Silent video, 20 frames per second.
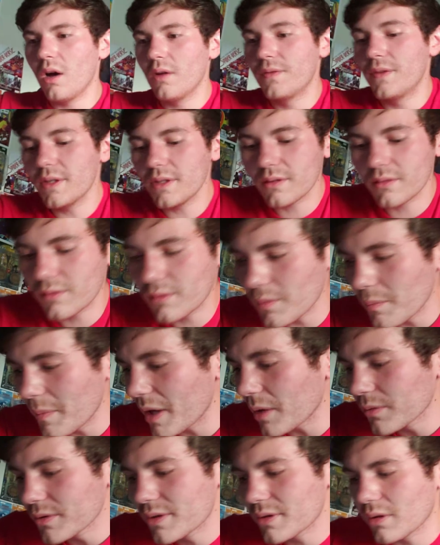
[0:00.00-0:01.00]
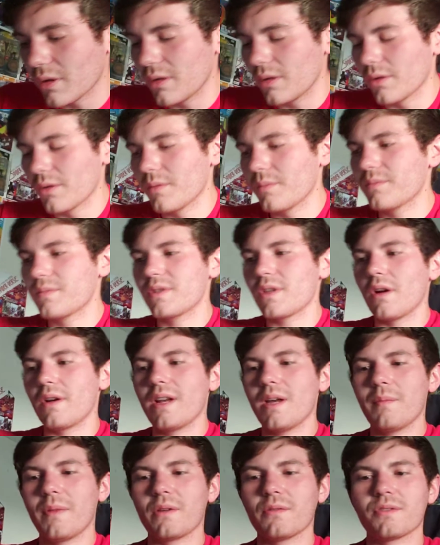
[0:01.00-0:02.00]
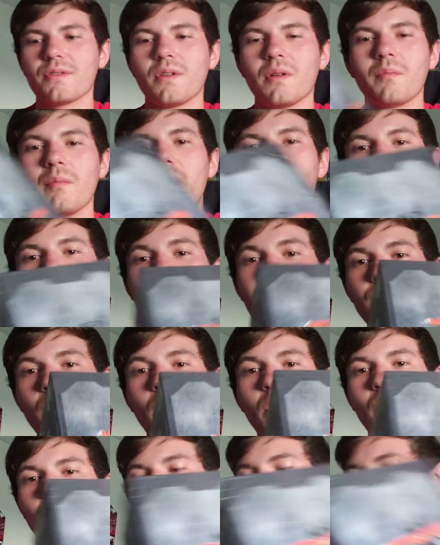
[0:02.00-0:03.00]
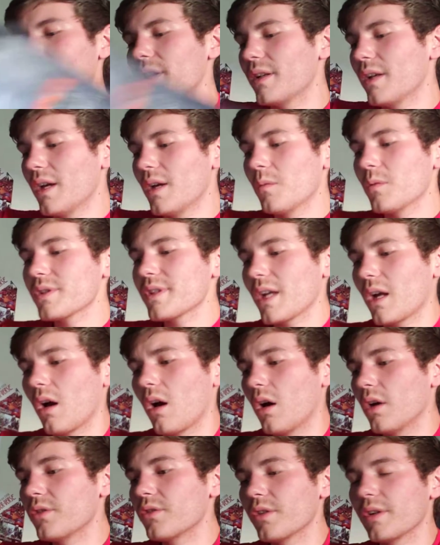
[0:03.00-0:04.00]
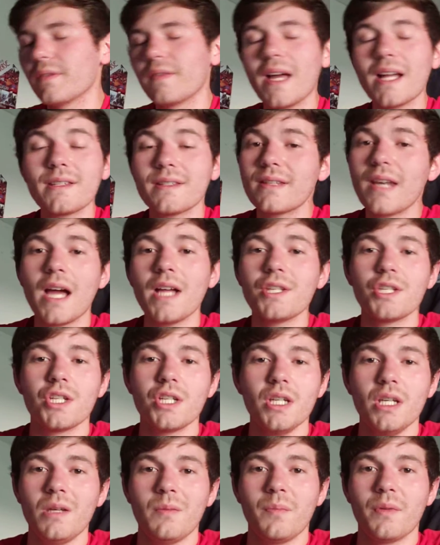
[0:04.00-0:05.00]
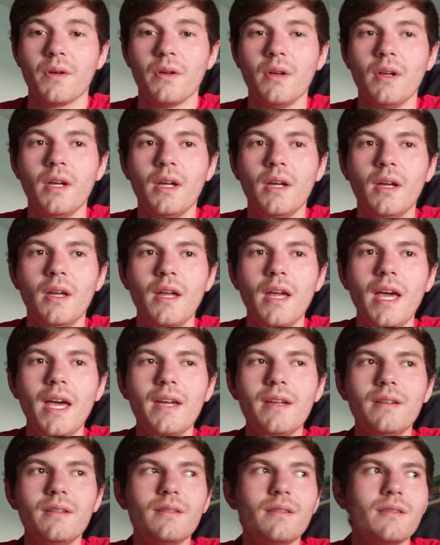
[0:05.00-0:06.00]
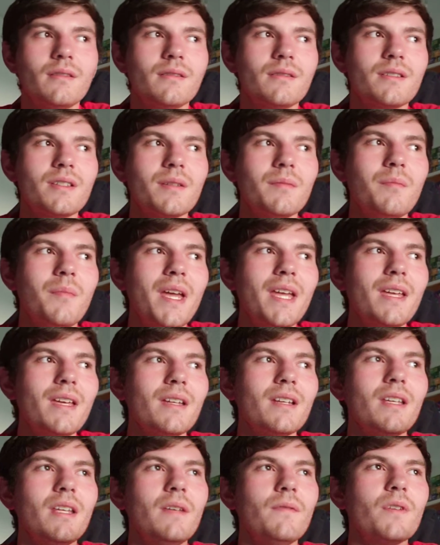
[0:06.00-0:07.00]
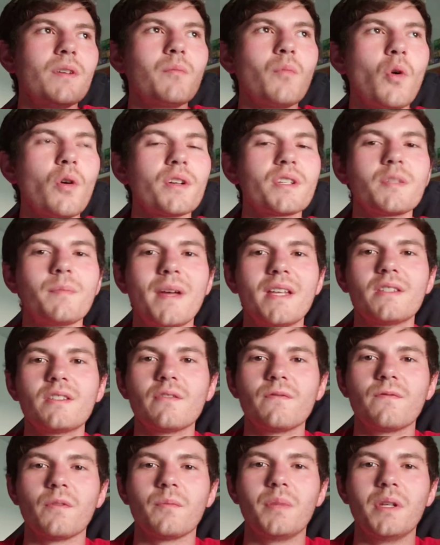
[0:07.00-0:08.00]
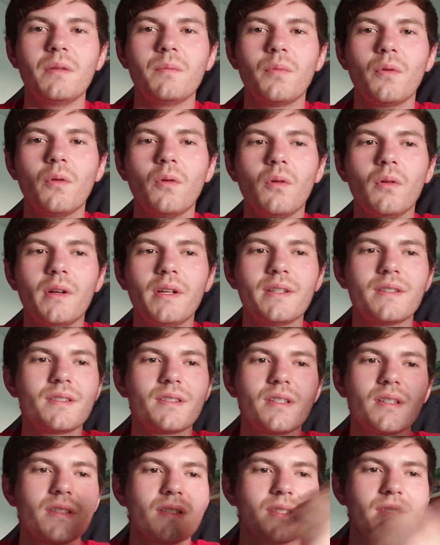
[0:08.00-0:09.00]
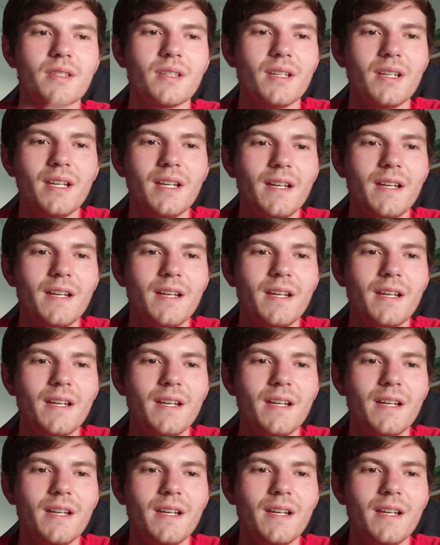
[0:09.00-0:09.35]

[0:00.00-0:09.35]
The Metal Slug, or sorry, not Metal Slug, Metal Storm one was like $100. That's not cheap. And to make it even more expensive for people, it's just,